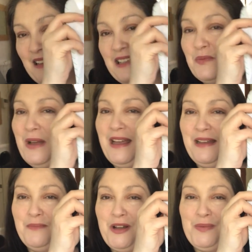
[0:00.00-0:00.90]

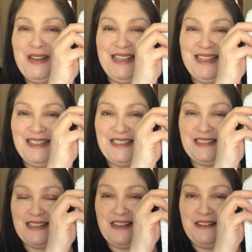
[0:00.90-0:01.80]
where my one
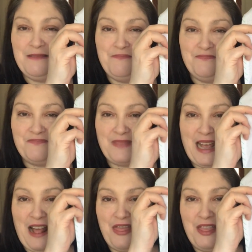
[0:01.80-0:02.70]
is at
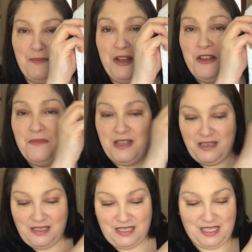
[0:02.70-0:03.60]
the
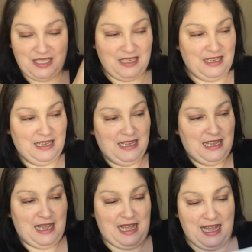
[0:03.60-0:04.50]
moment.
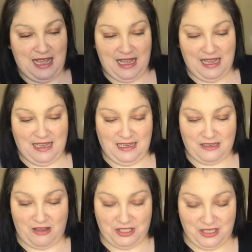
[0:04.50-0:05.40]
And
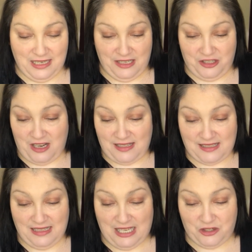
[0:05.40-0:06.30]
I
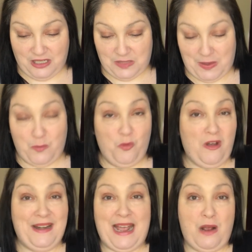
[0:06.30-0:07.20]
just literally spent
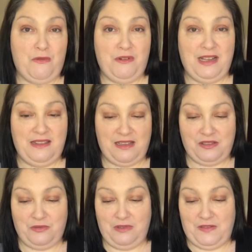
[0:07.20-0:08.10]
1 hour on it.
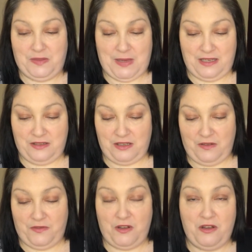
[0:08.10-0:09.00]
That's all I've spent so
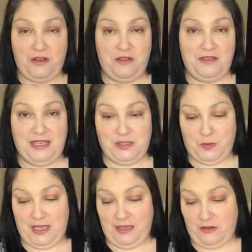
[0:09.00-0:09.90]
far this
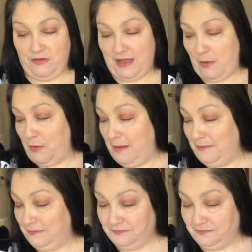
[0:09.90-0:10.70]
week on that one.